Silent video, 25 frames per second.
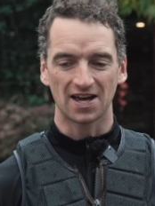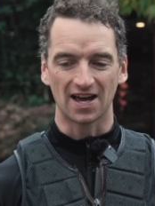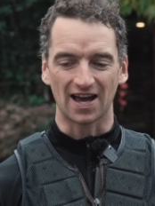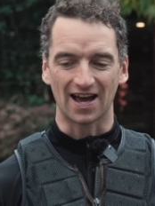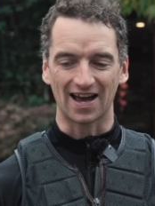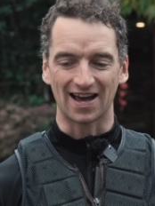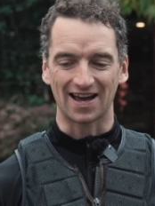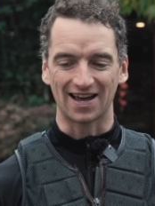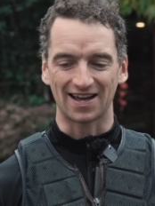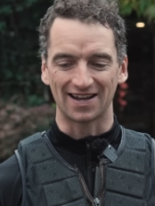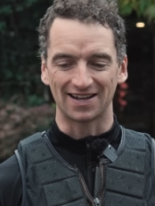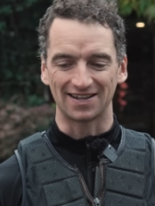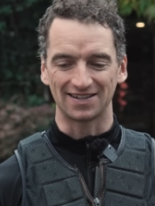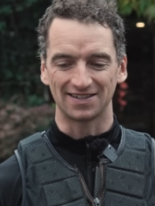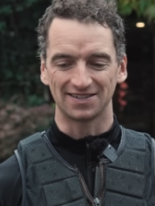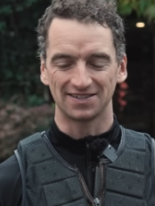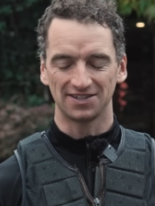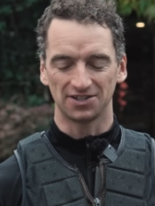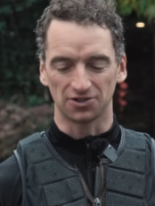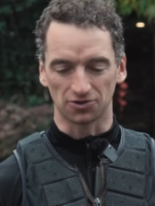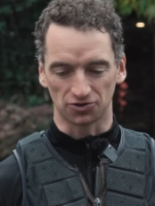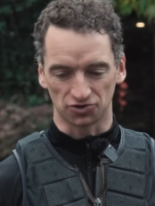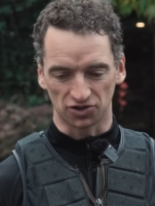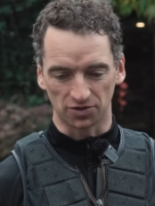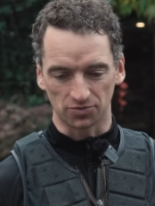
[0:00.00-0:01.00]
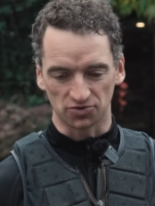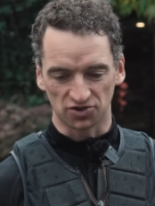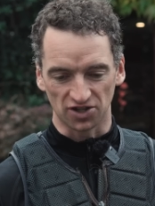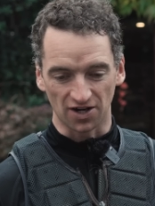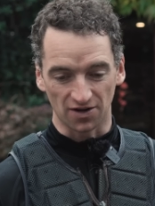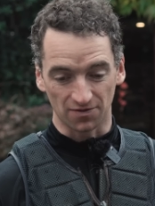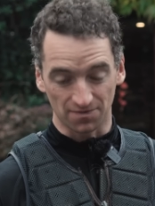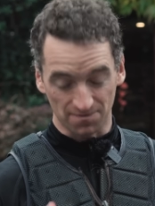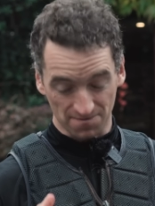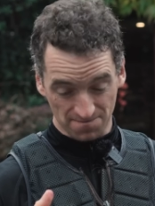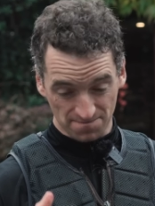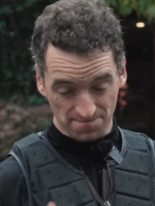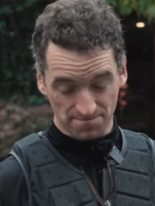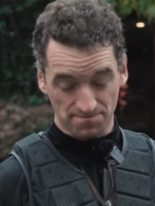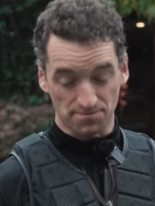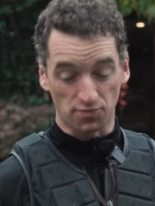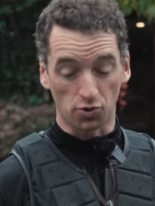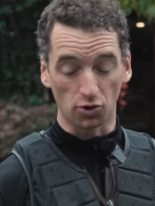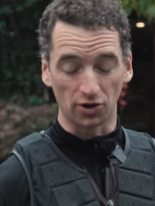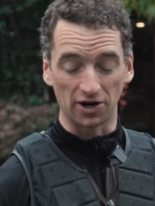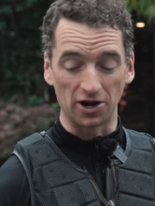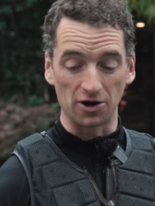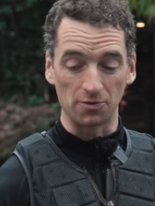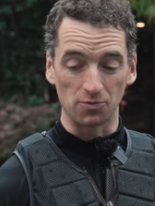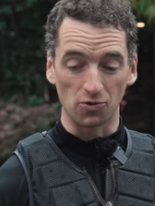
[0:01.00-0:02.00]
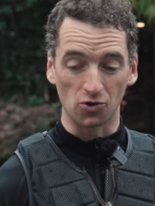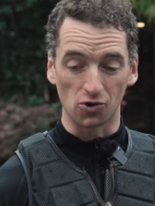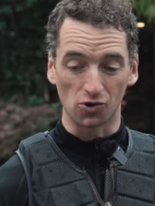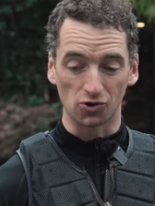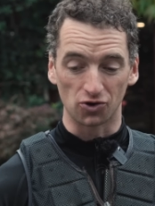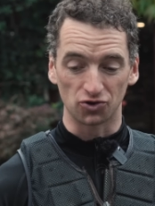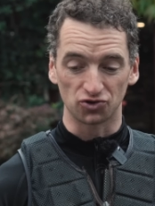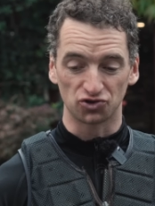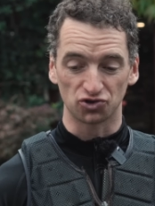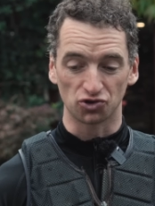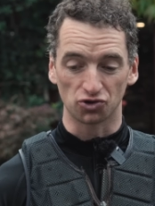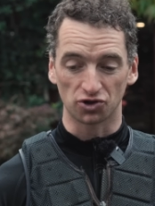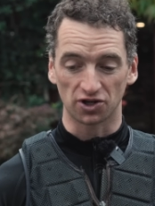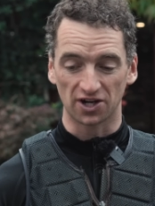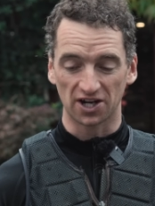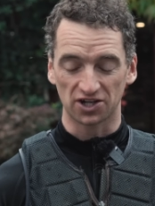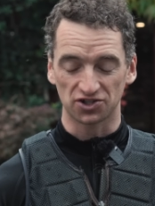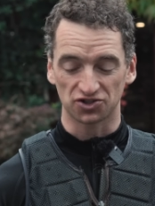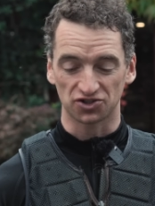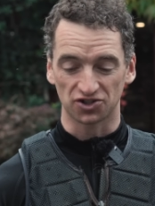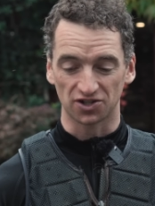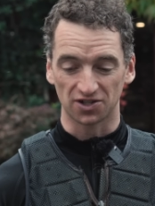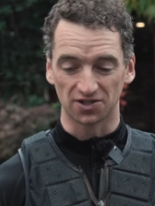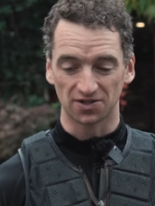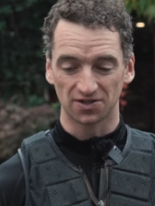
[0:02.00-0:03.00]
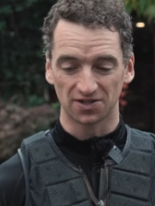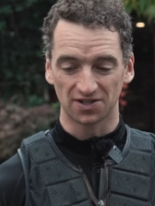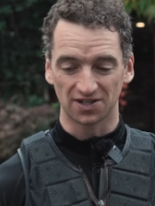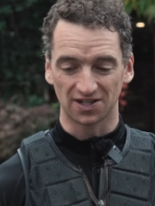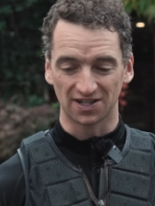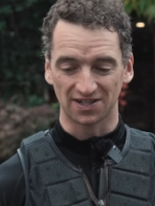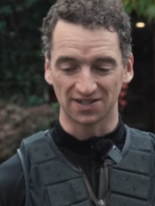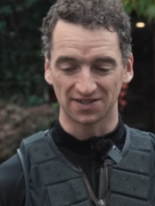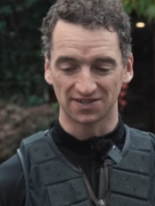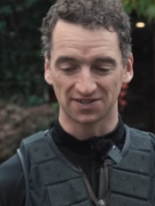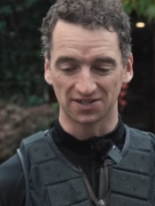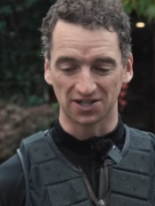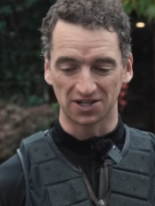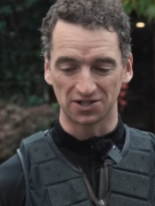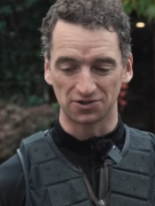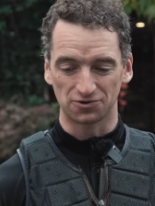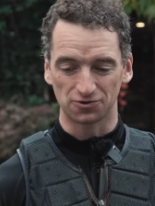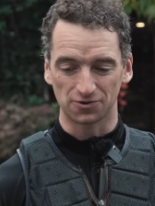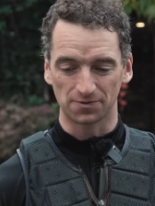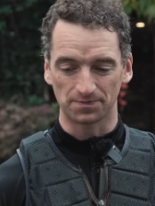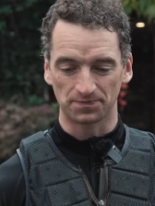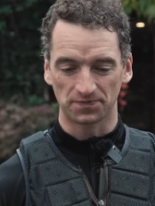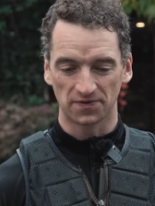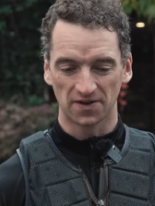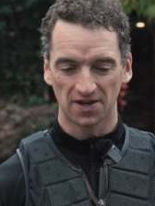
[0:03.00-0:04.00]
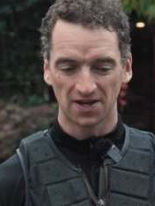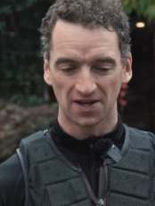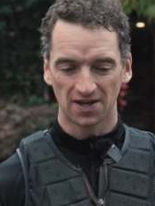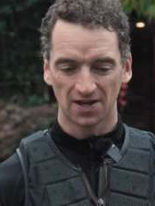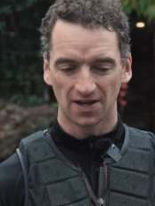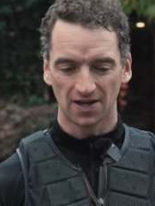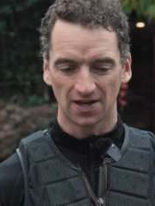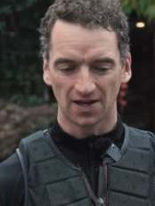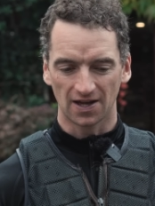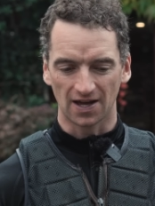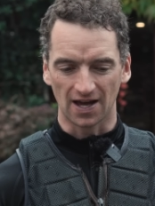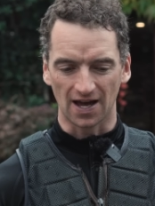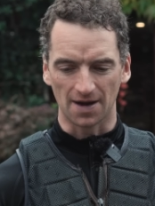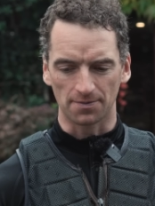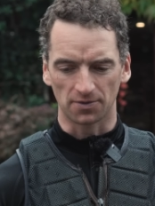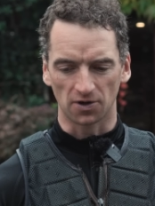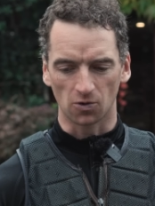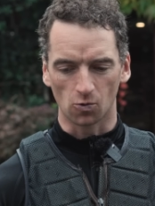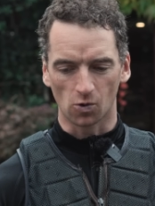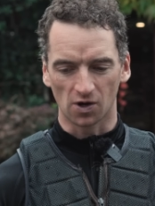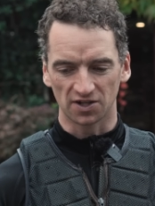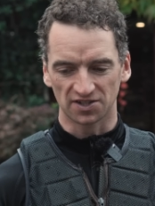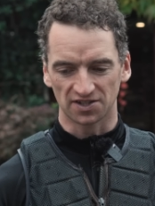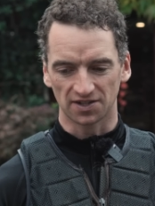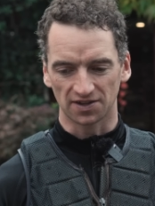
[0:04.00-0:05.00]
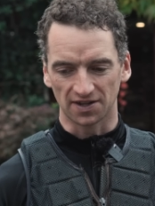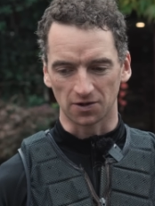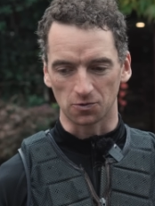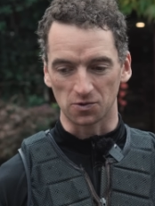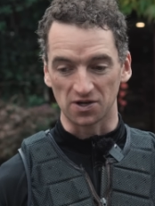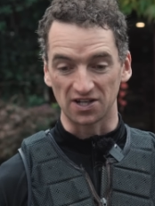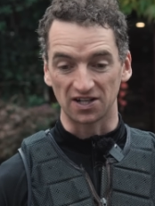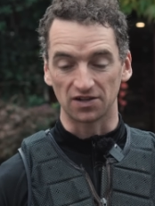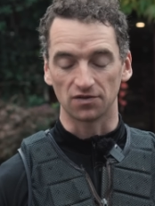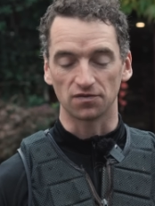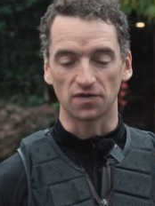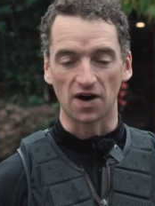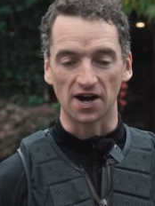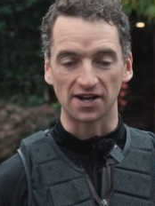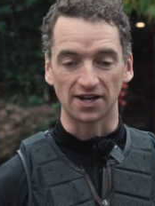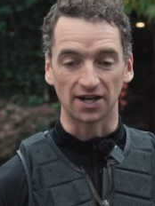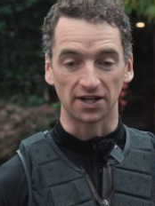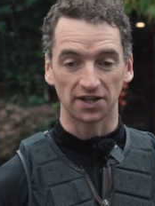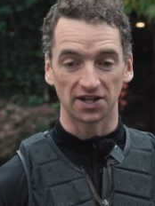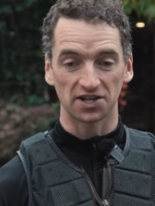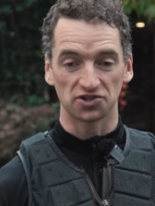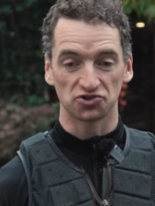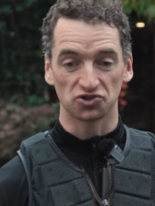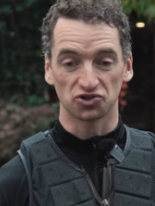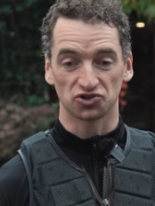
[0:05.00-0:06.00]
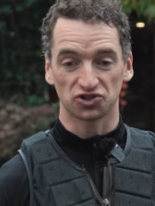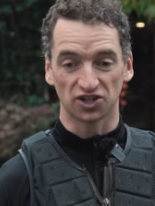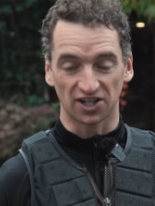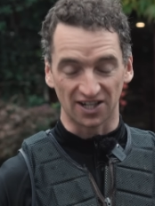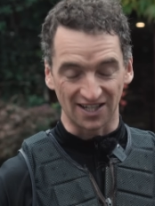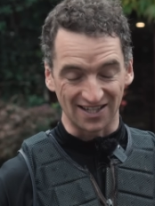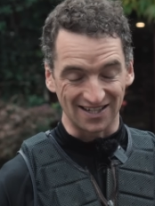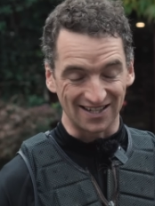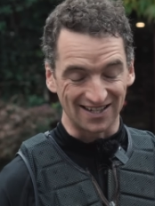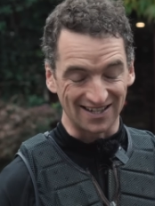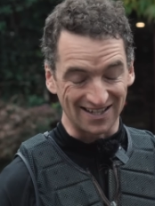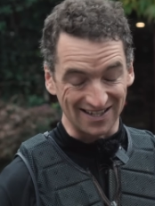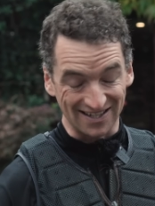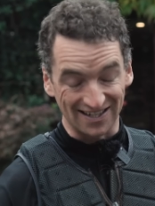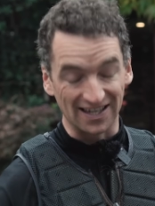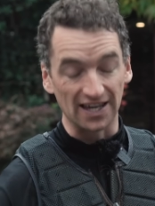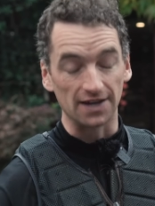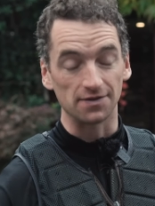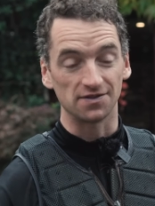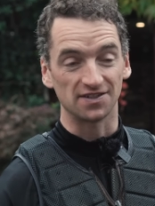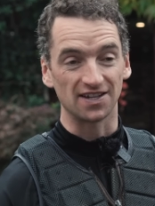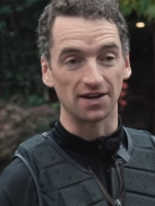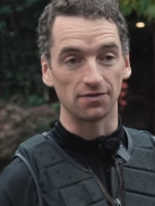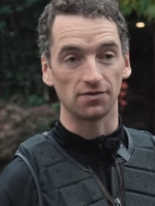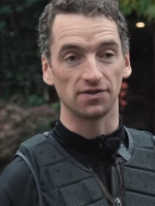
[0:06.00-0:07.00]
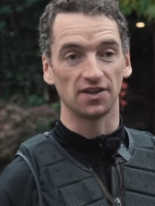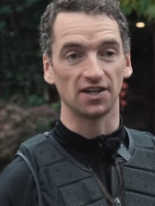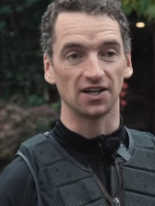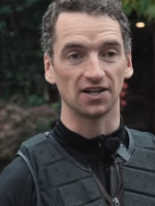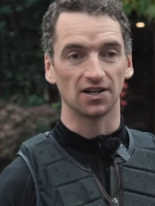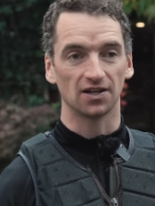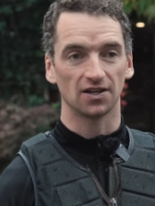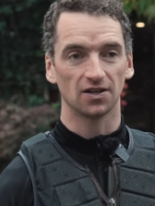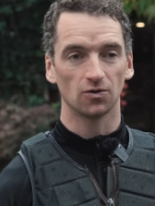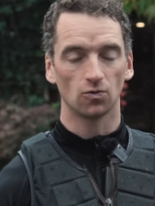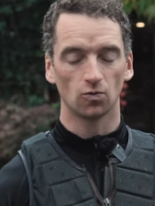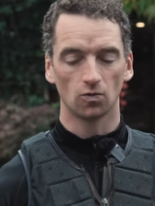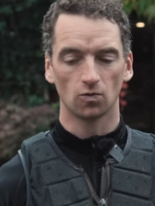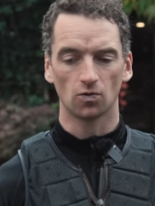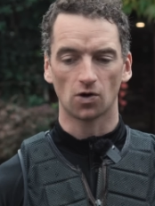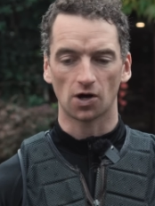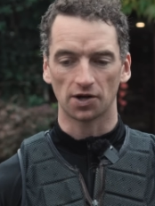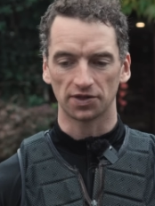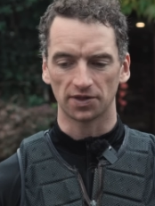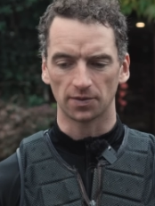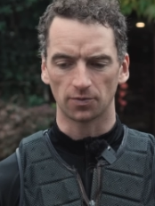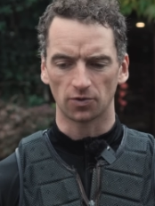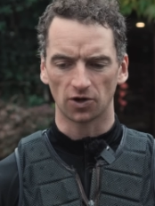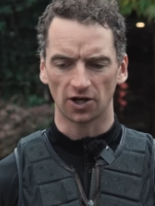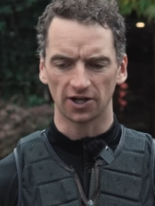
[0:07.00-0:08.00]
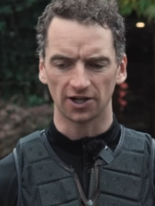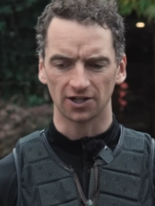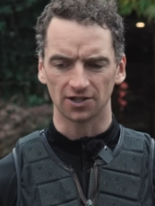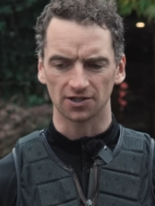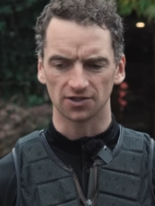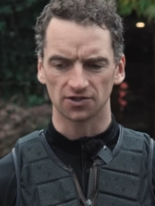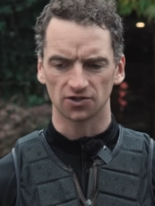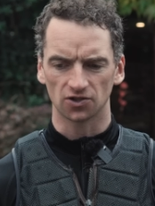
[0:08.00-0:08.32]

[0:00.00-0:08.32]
And Dream to Share pulled out more and showed an extra side to him, but it wasn't that we didn't find anything. It's just that he gives everything on the bridle.